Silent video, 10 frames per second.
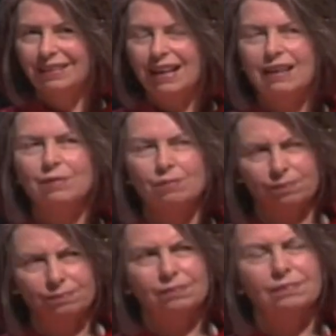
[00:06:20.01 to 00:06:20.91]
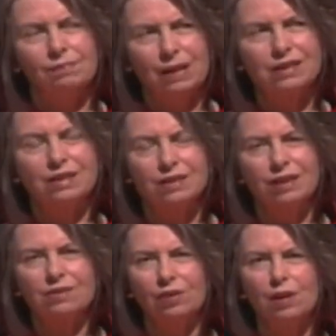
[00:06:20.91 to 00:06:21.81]
And by
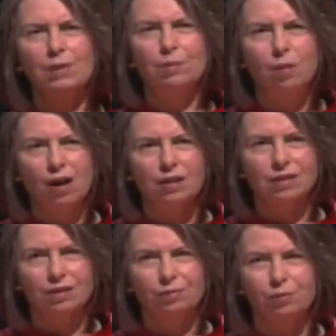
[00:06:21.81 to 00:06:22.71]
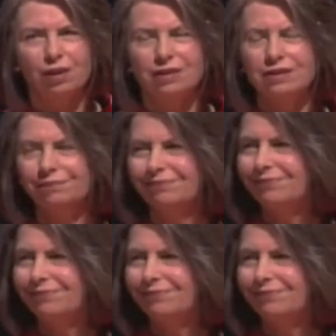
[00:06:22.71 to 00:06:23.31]
successful, I mean positive press